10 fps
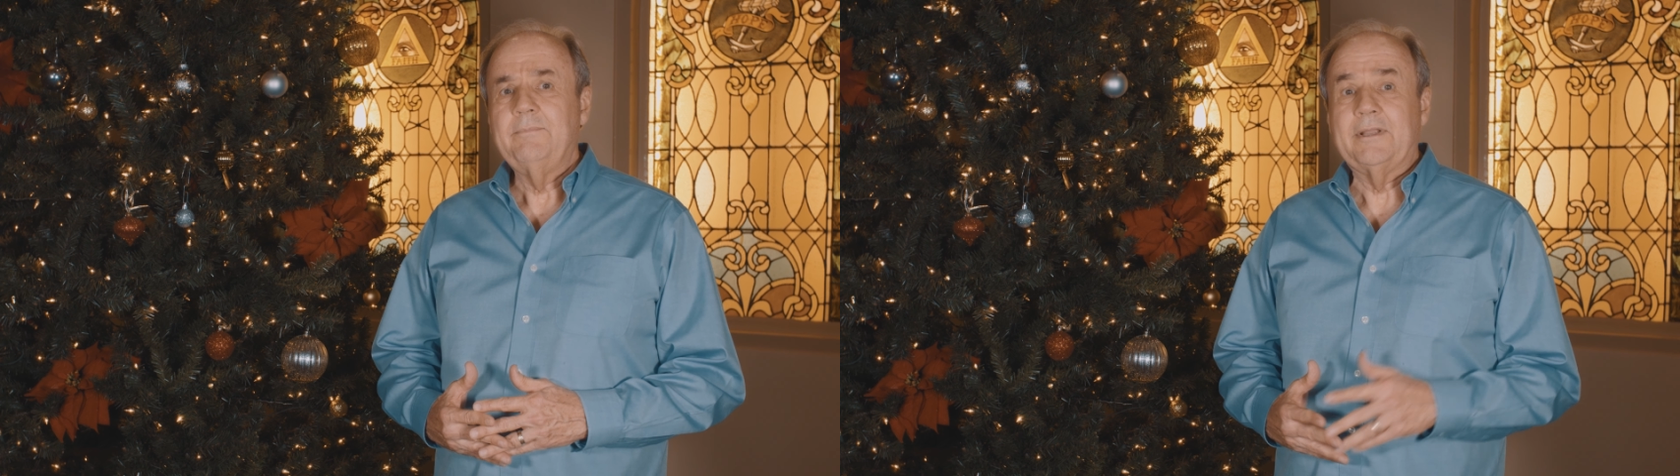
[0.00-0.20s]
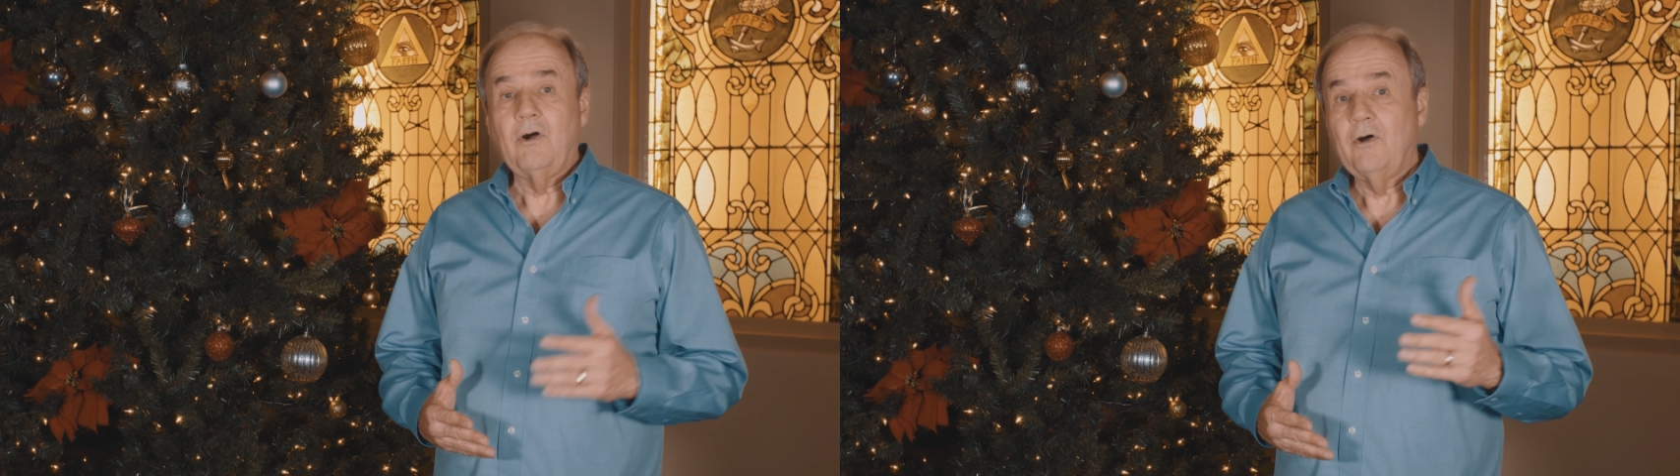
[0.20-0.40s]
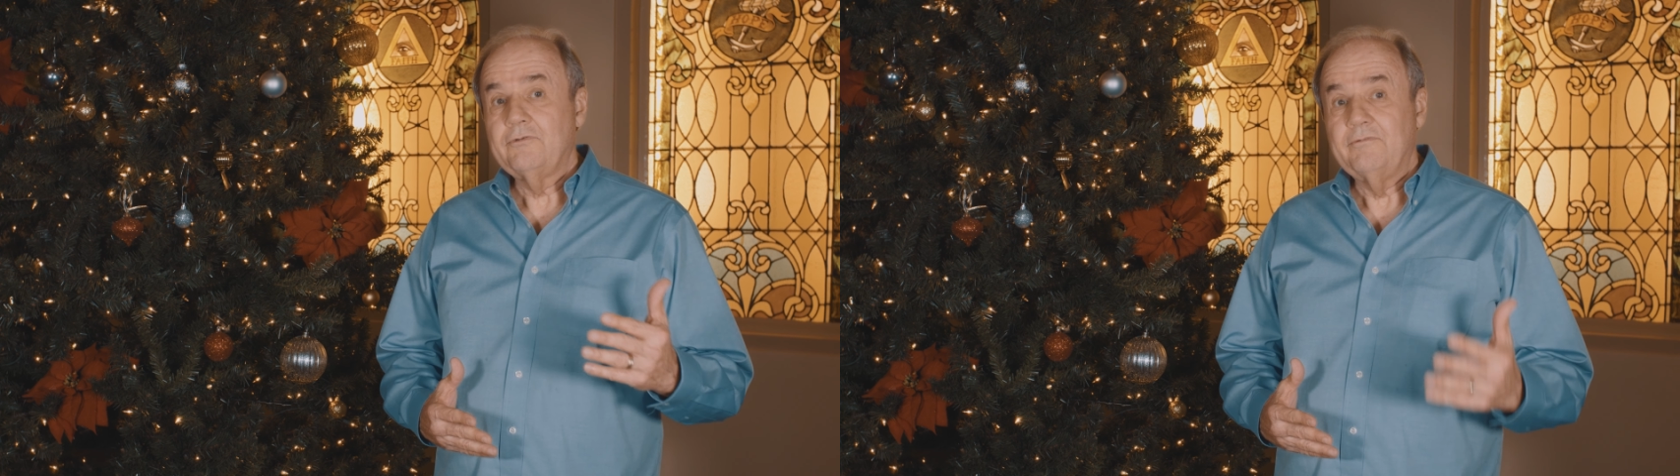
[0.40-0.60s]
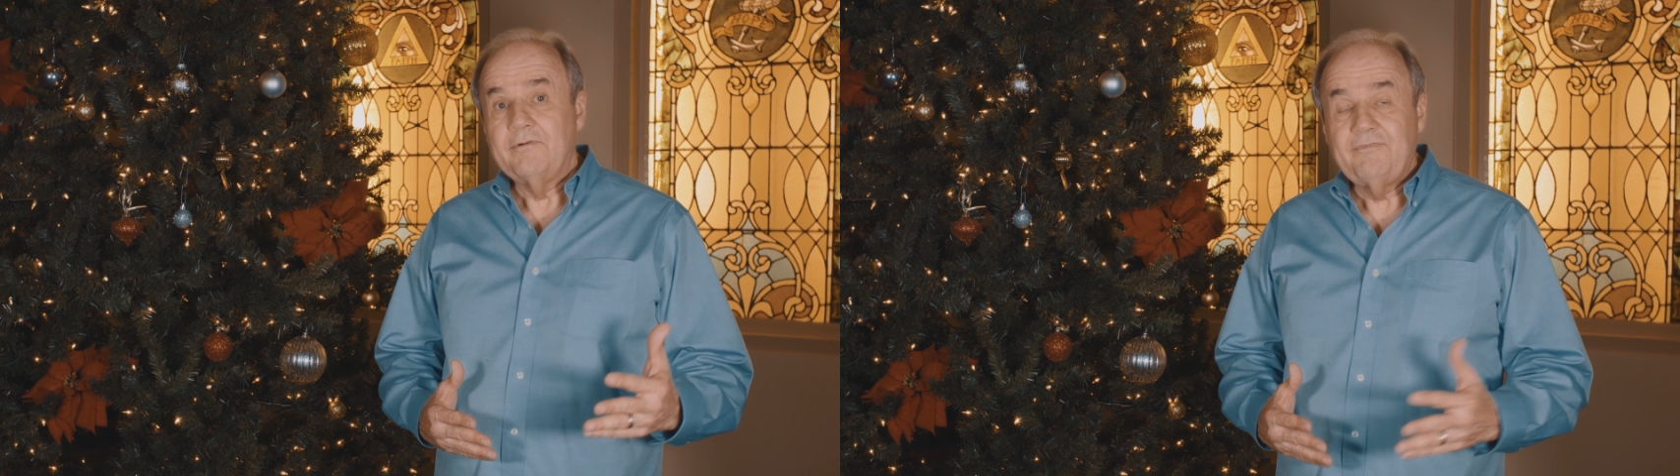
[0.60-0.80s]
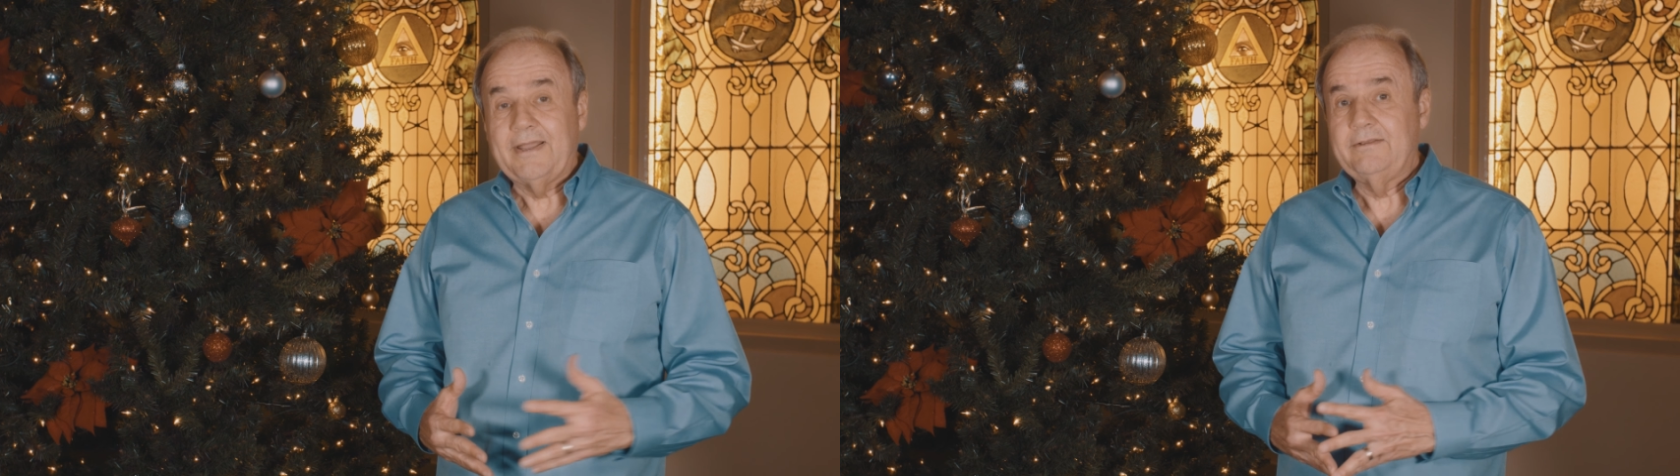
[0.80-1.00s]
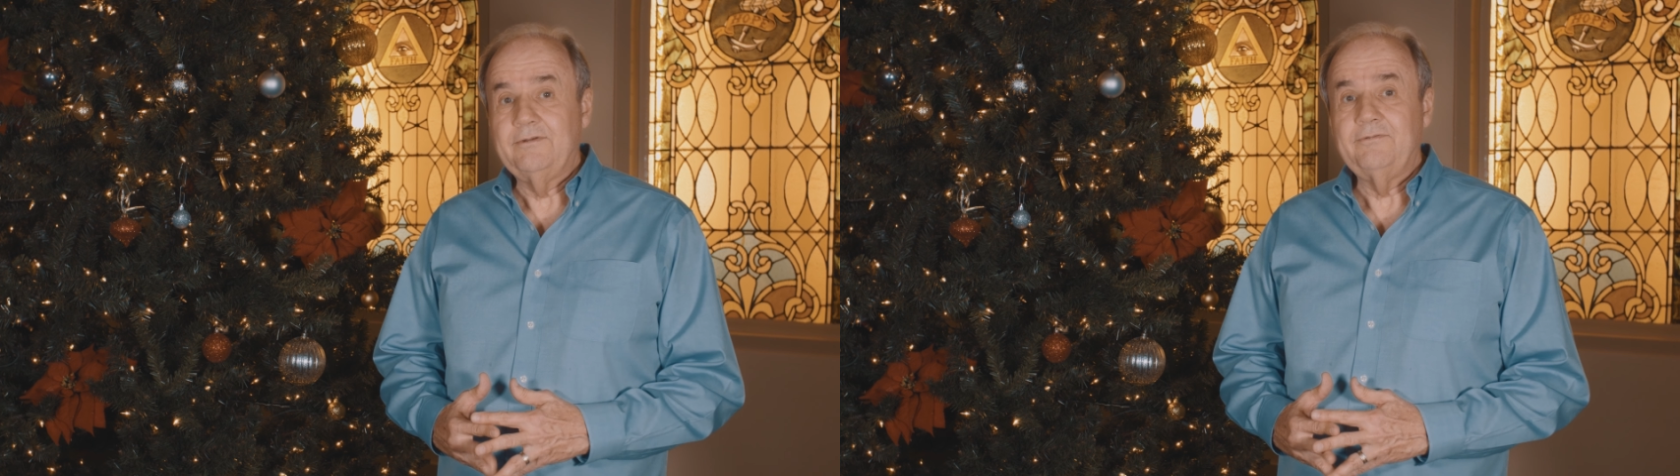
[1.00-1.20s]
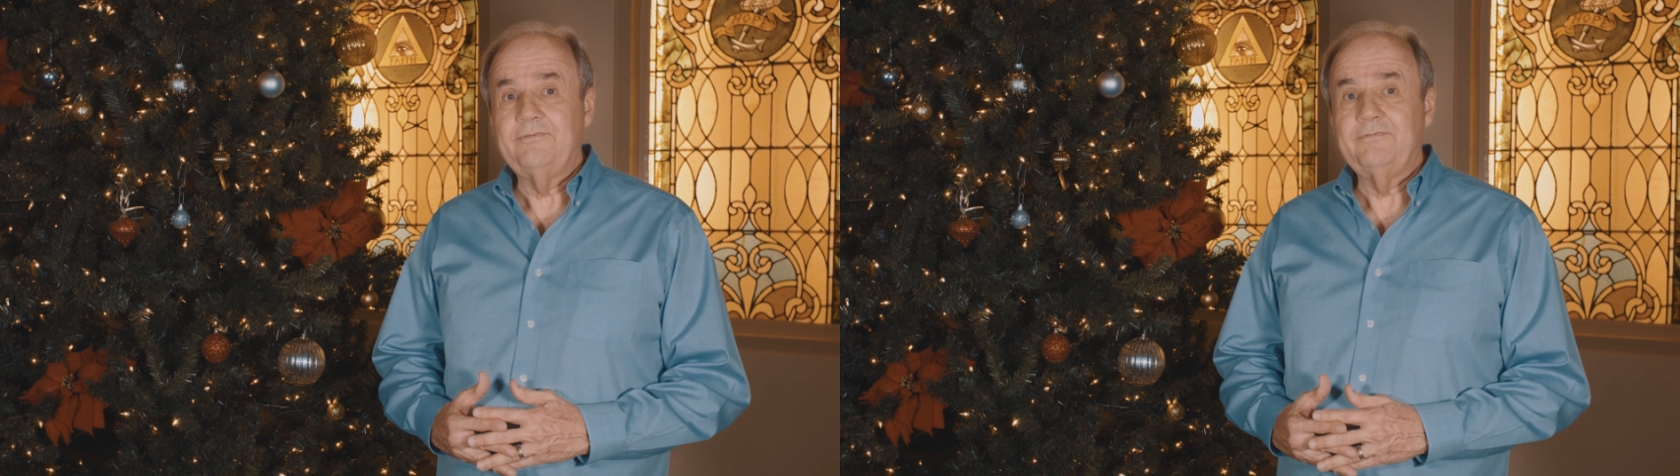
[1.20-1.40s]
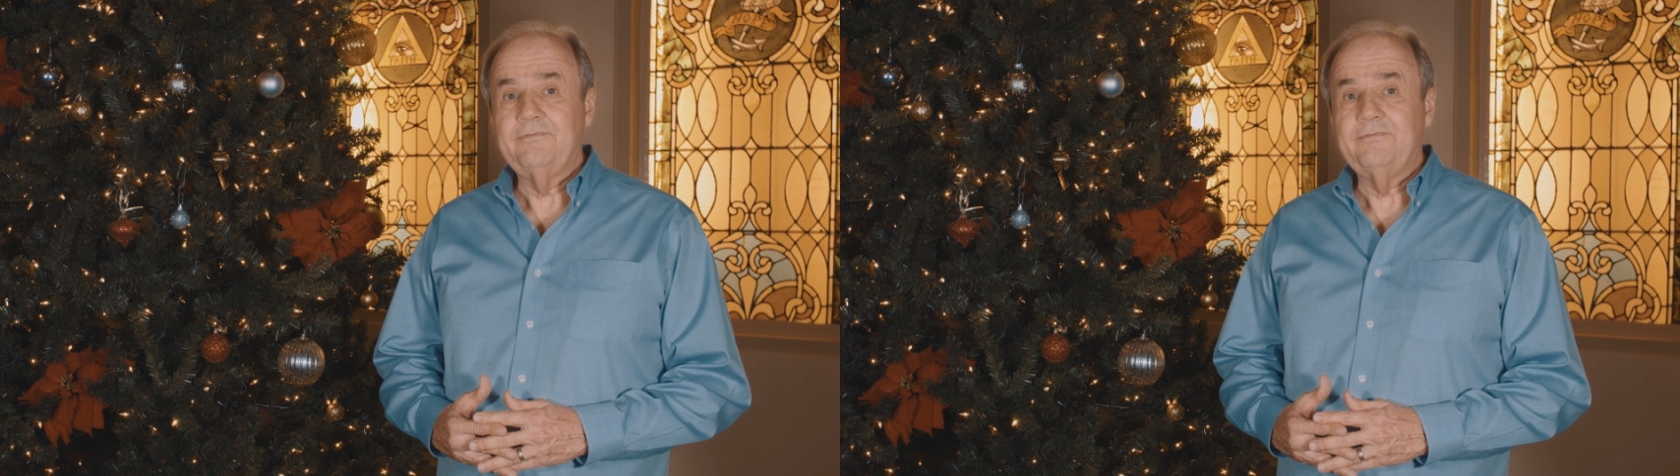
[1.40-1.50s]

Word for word: because of effective